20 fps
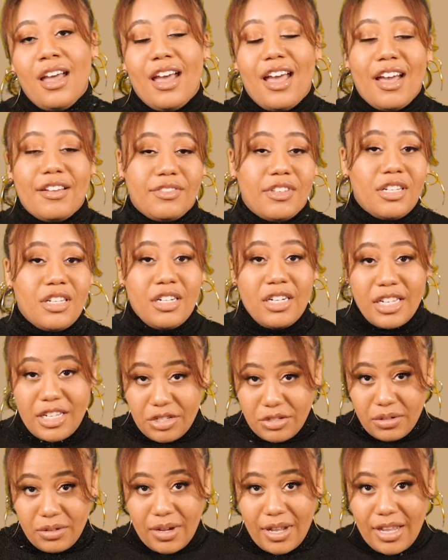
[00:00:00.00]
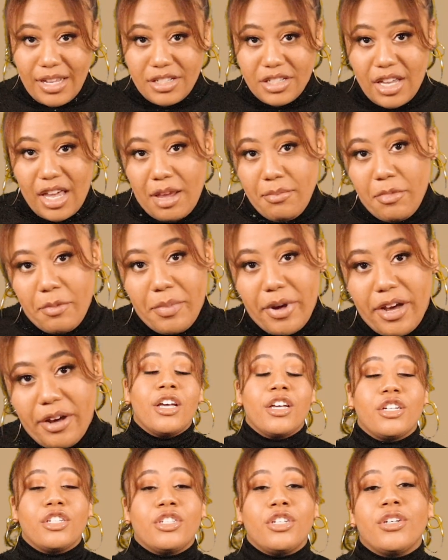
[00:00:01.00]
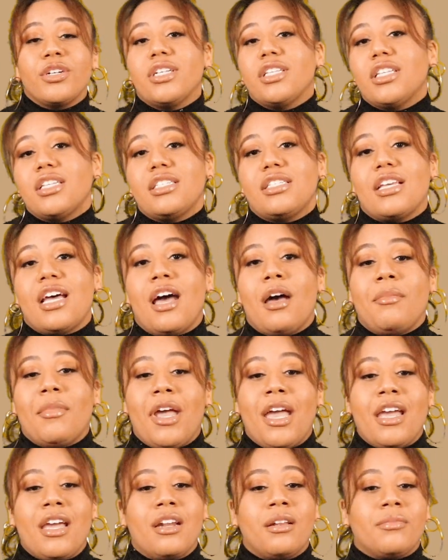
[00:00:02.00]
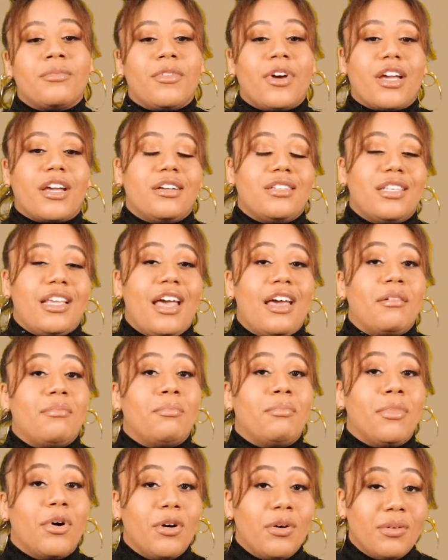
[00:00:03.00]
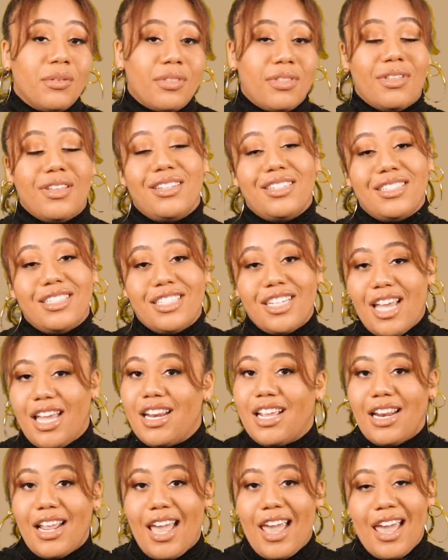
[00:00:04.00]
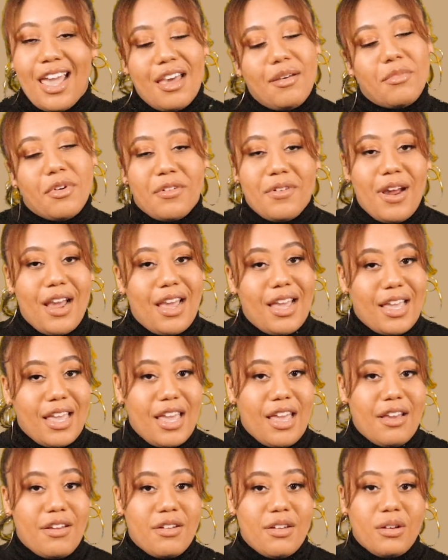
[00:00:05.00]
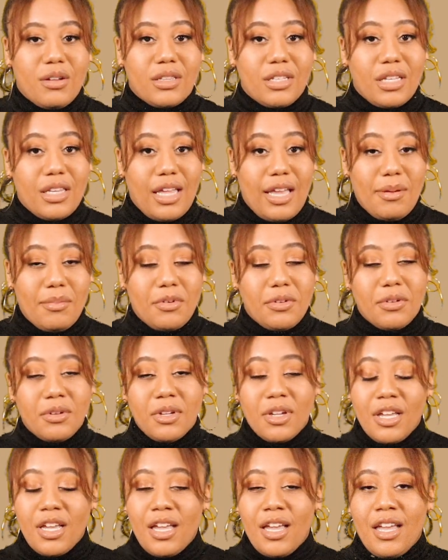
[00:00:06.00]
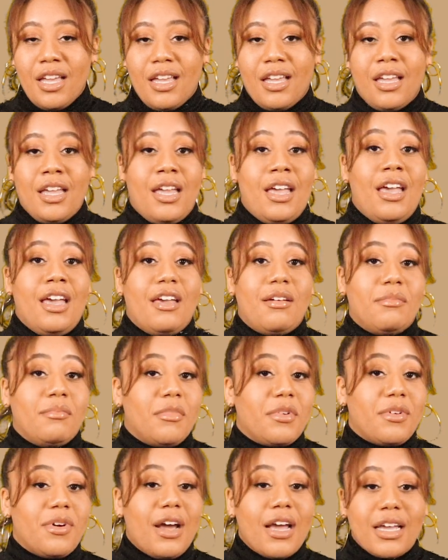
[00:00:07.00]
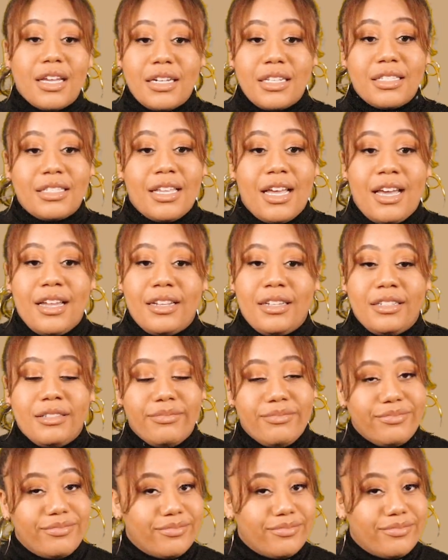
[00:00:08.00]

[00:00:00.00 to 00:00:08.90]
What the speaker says: after the digital age came about. During this time, A&M Records had both Janet and Mariah Carey on the label, and Mariah decided